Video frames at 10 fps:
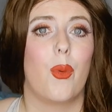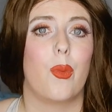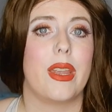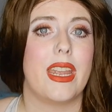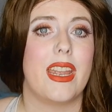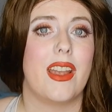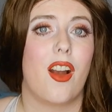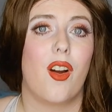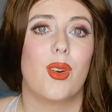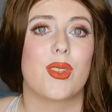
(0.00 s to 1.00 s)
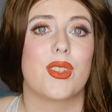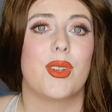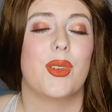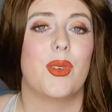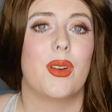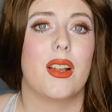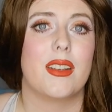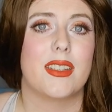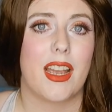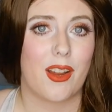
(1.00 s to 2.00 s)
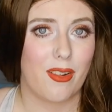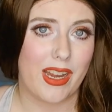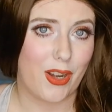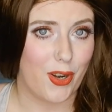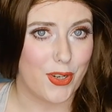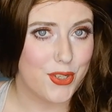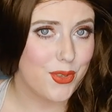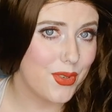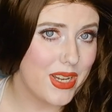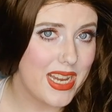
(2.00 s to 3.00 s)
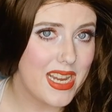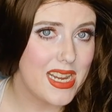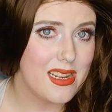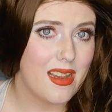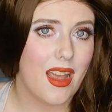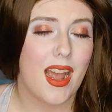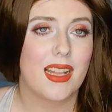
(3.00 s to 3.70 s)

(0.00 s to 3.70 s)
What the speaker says: We also decorate our tree.